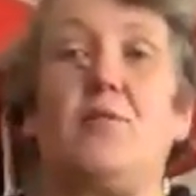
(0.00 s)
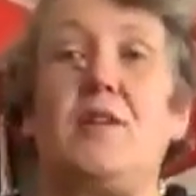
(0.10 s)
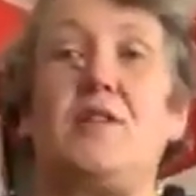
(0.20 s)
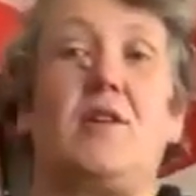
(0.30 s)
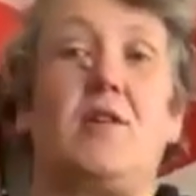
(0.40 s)

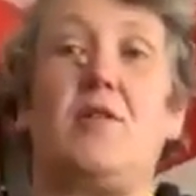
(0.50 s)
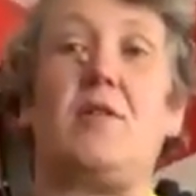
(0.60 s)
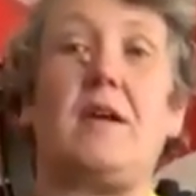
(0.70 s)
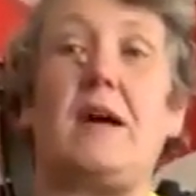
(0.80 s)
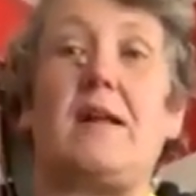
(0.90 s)
with you
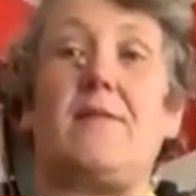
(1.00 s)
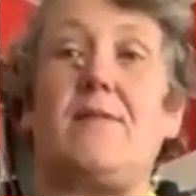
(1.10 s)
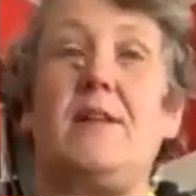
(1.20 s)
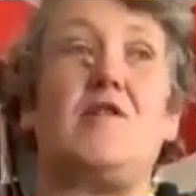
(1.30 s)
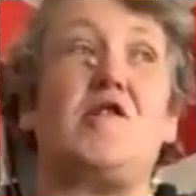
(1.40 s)
kind of
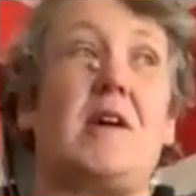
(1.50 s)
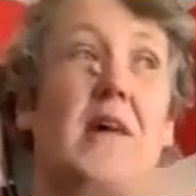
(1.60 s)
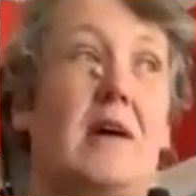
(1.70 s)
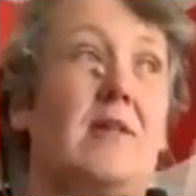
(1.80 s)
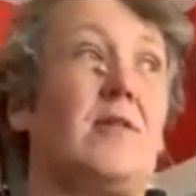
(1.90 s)
in the
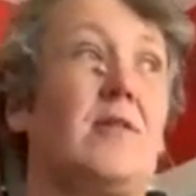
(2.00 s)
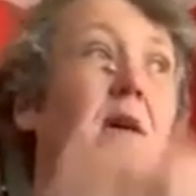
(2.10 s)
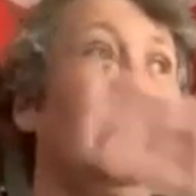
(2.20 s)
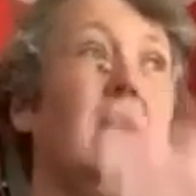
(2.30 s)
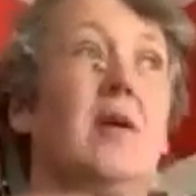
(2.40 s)
chat
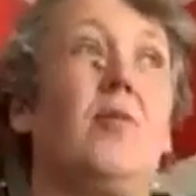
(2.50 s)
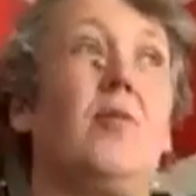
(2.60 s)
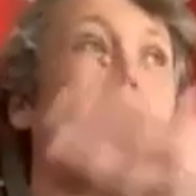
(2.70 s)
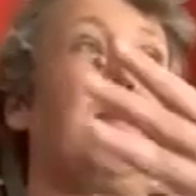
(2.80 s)
when we